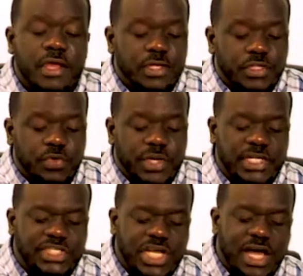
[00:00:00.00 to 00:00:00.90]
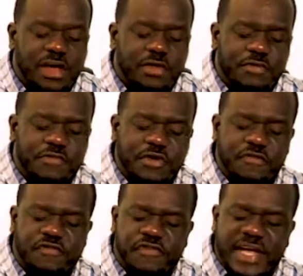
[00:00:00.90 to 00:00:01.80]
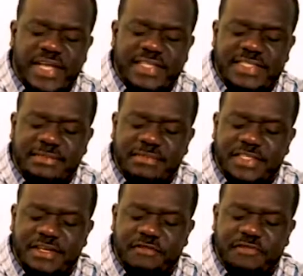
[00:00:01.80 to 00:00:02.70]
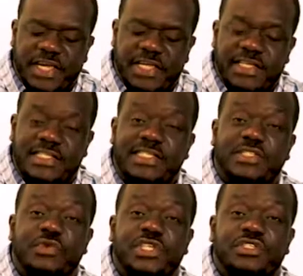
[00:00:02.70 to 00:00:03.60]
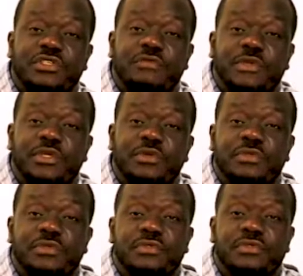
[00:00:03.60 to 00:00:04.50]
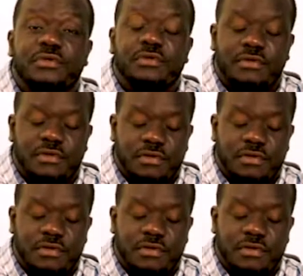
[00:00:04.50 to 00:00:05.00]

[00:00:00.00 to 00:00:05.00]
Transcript: So when a child of God finds himself in a situation of alone or,